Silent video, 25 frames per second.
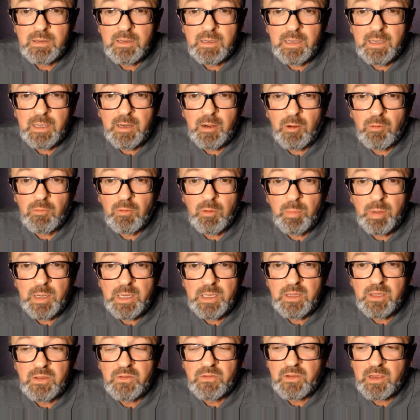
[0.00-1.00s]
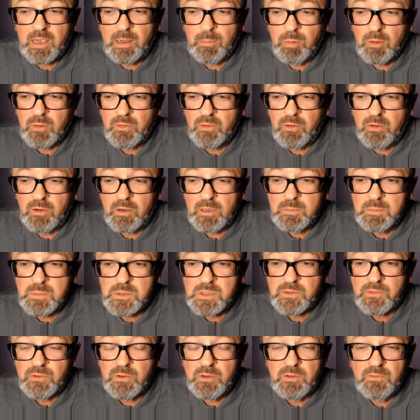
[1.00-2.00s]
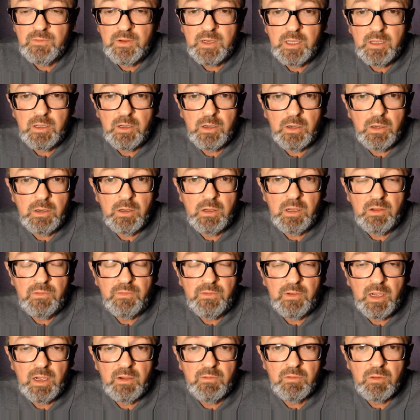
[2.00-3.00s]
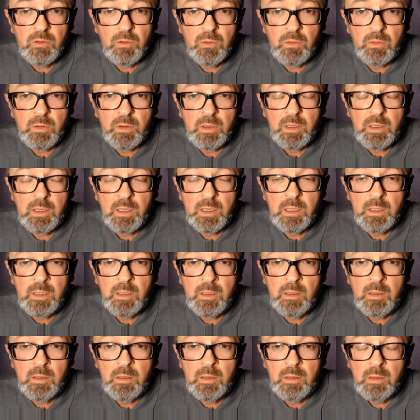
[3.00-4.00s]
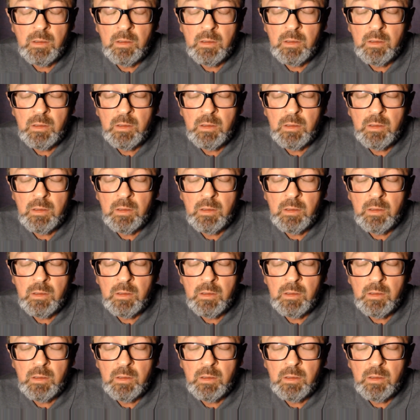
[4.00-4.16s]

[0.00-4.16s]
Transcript: and I'll repeat this a couple of times through the video, if you have a look in